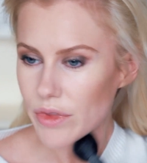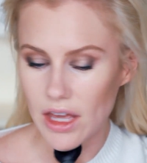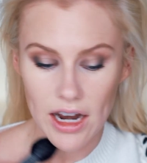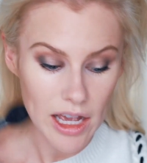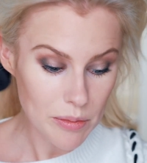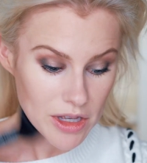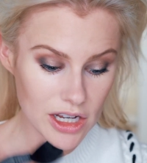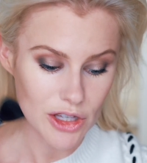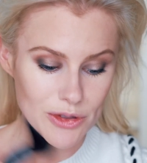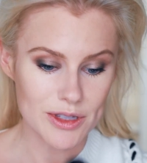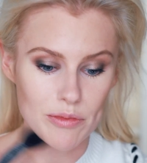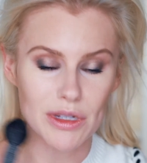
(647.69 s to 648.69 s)
And I am going to
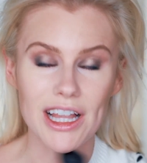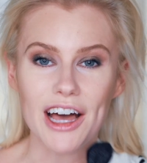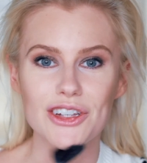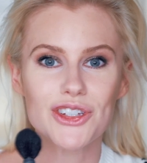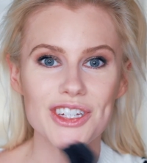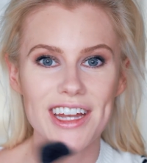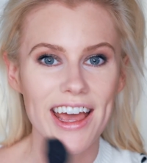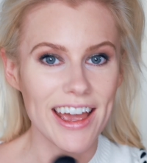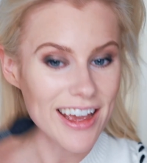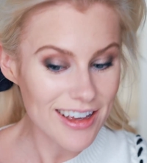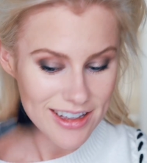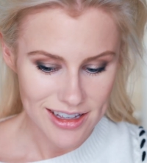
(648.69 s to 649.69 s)
use a blush
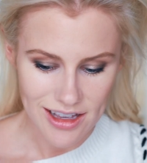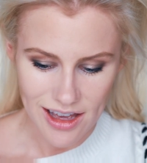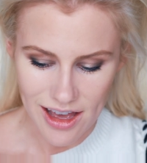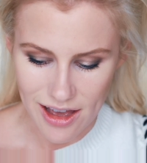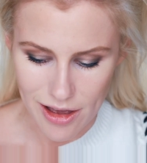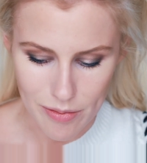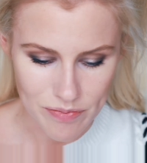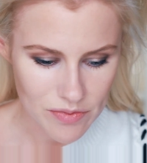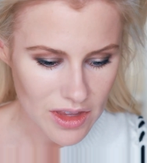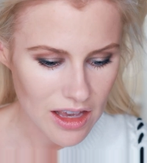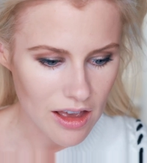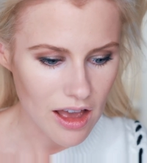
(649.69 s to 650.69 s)
today.
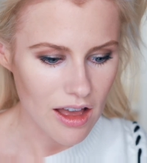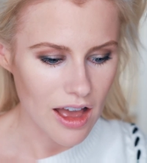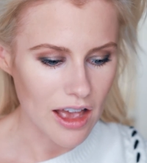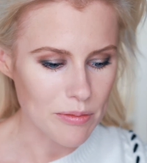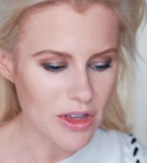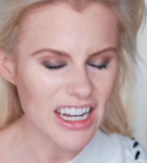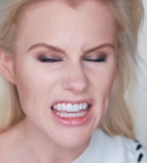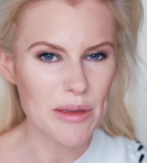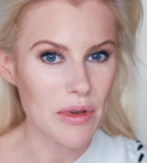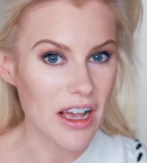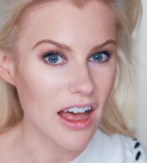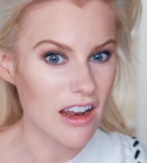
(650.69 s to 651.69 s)
I'm going to
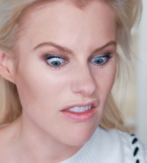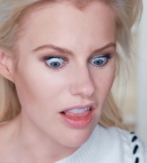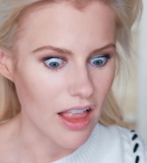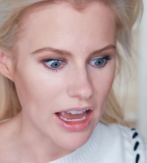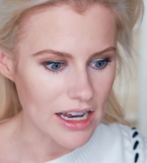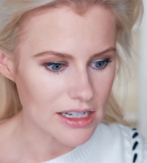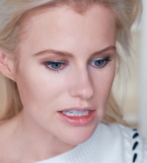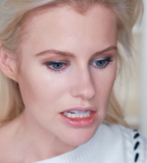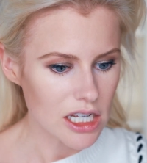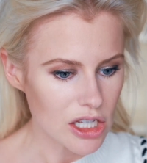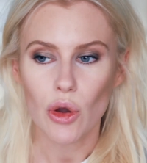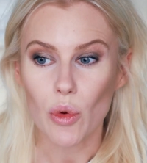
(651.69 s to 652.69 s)
keep it kind of light.
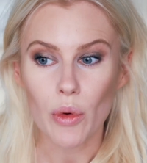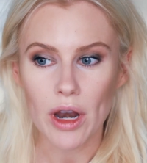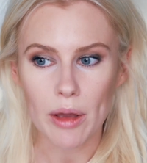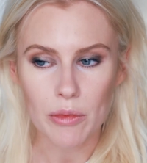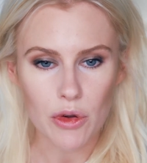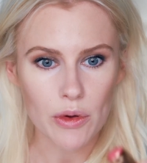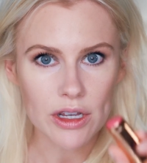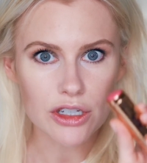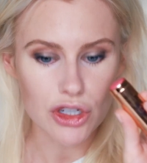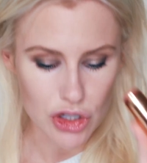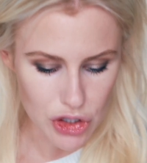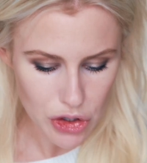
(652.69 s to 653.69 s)
What I'm going
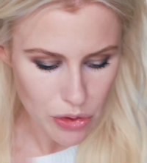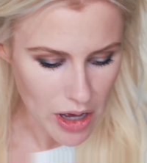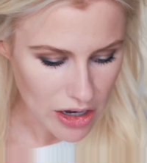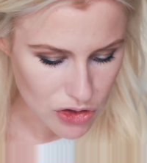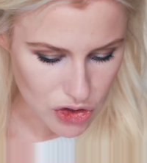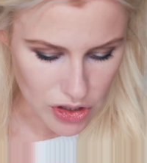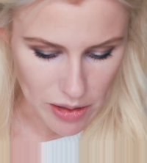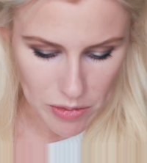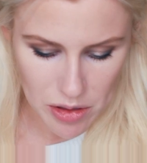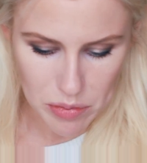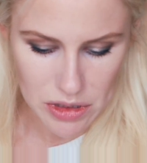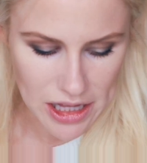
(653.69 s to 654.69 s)
to do, actually, I'm
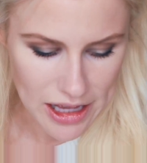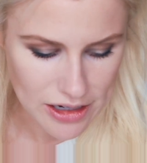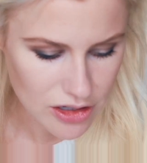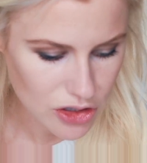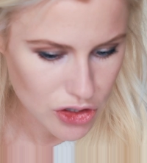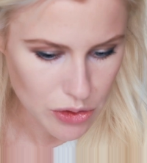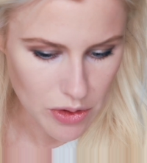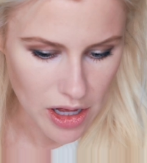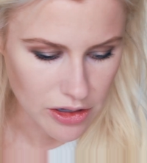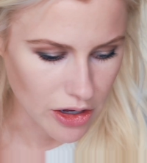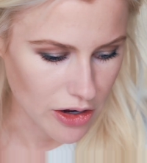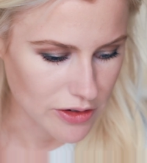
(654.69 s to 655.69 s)
going to blend two
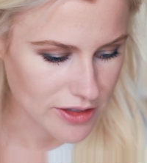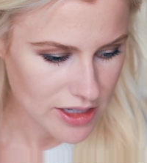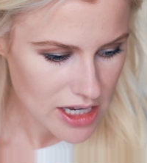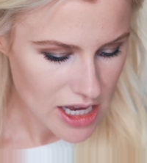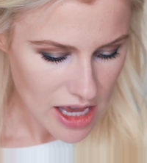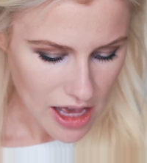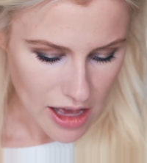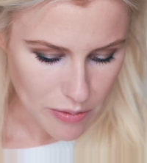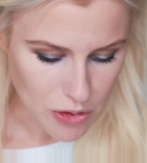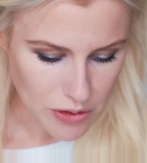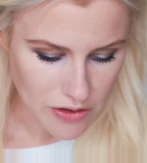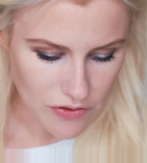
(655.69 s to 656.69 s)
colors. I'm
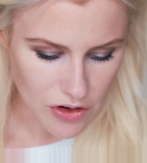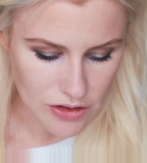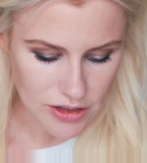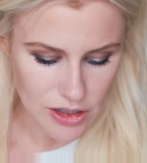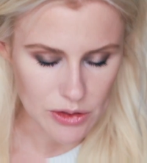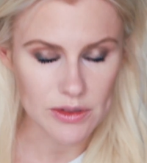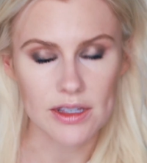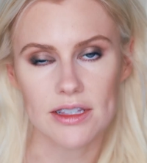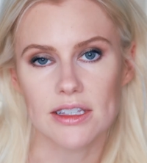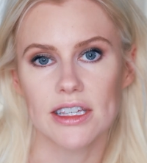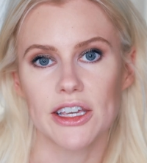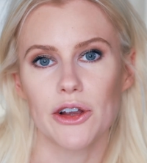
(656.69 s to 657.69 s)
going to first use
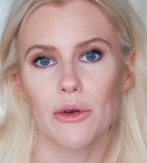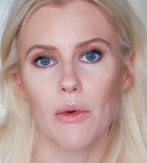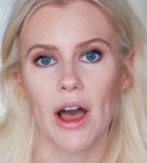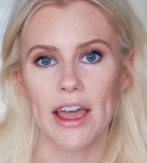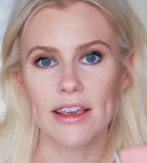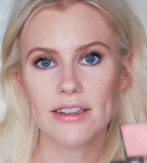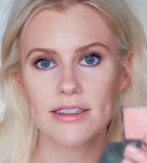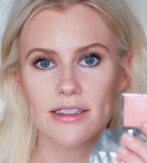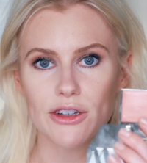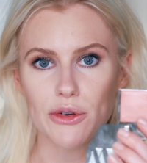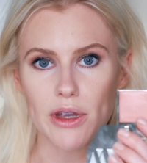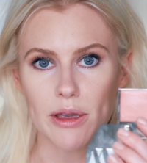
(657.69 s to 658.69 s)
this Kjaer Weis
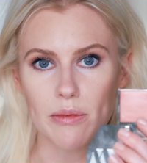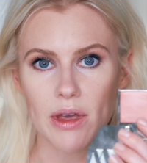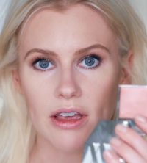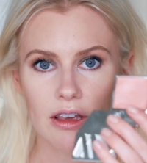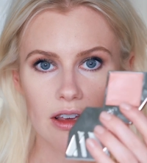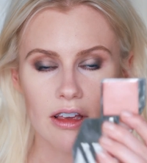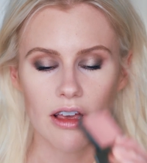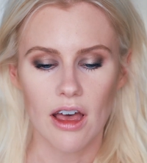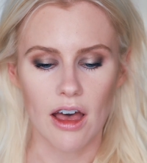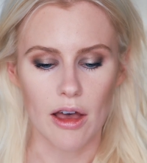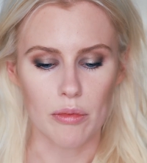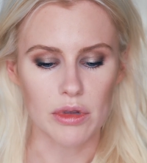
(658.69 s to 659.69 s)
cream
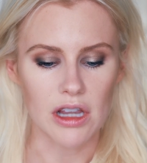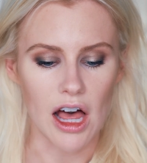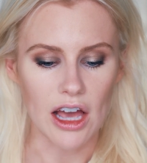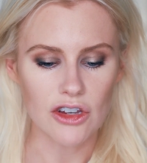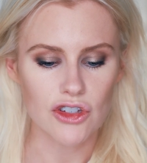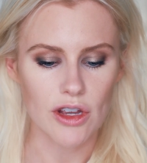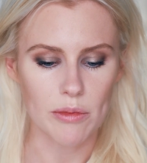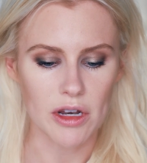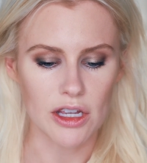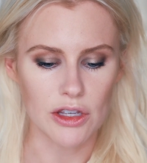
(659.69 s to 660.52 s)
blush. I'm going to